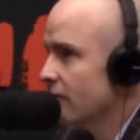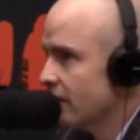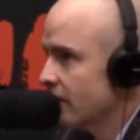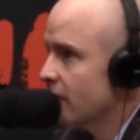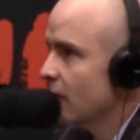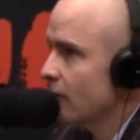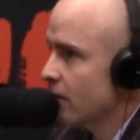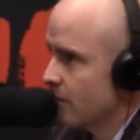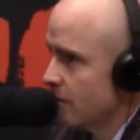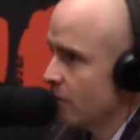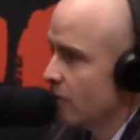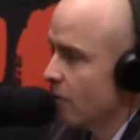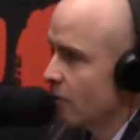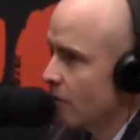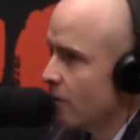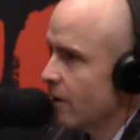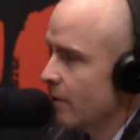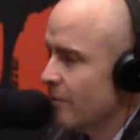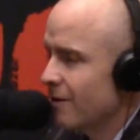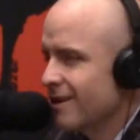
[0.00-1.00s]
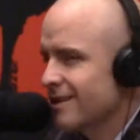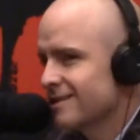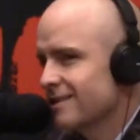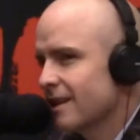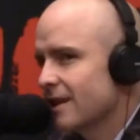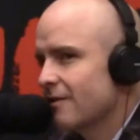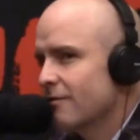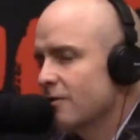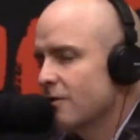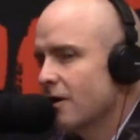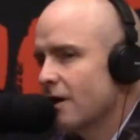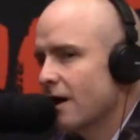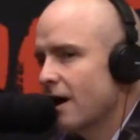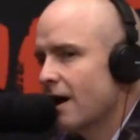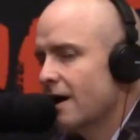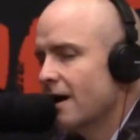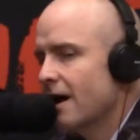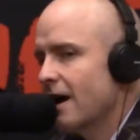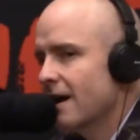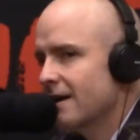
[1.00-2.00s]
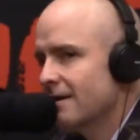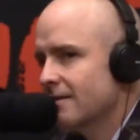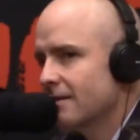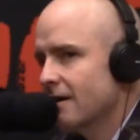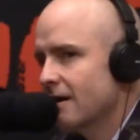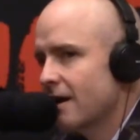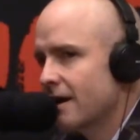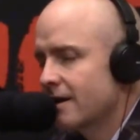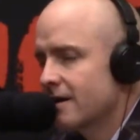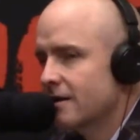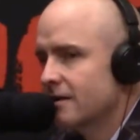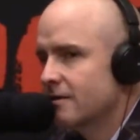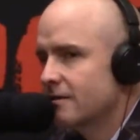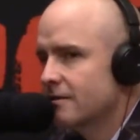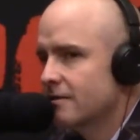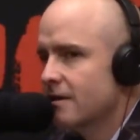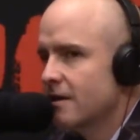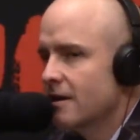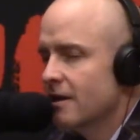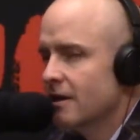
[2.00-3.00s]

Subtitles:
Like, don't get me the wrong way, but it's like if I could